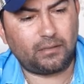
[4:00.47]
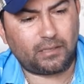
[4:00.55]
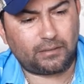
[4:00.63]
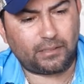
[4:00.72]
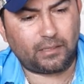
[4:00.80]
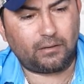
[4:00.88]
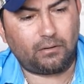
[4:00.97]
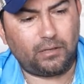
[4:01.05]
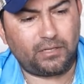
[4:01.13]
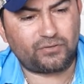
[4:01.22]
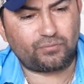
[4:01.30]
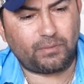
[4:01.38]
got that
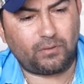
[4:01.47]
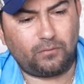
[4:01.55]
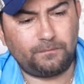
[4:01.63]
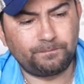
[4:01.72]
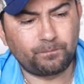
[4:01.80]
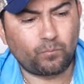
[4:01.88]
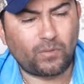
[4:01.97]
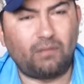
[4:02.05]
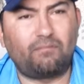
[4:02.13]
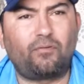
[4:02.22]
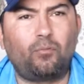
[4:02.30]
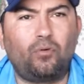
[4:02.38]
garlicky smell.
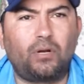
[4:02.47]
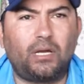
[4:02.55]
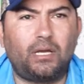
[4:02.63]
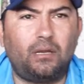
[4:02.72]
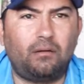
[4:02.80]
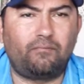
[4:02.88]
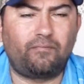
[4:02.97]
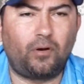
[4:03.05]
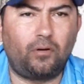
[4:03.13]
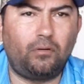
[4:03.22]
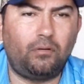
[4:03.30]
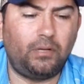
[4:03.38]
And from what I've
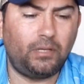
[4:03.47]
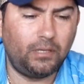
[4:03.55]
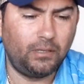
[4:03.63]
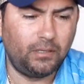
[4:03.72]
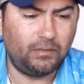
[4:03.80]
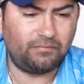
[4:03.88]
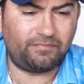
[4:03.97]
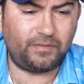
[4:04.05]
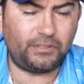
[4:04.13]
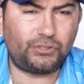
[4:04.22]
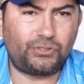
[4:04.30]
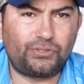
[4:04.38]
heard,
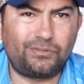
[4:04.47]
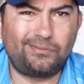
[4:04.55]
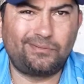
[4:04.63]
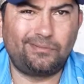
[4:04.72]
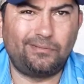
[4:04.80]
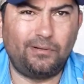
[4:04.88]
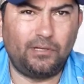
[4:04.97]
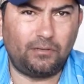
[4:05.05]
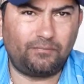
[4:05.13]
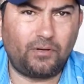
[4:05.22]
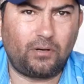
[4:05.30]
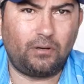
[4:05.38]
fish
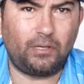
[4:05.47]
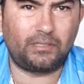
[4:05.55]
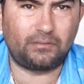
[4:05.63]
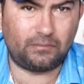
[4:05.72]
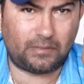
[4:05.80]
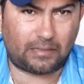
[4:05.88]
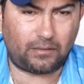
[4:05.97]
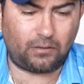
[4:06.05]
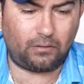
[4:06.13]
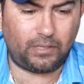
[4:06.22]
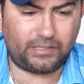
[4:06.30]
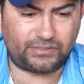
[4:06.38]
love garlic, that
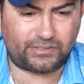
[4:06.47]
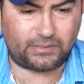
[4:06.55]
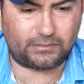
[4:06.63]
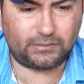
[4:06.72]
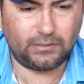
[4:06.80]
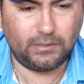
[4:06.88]
garlic scent.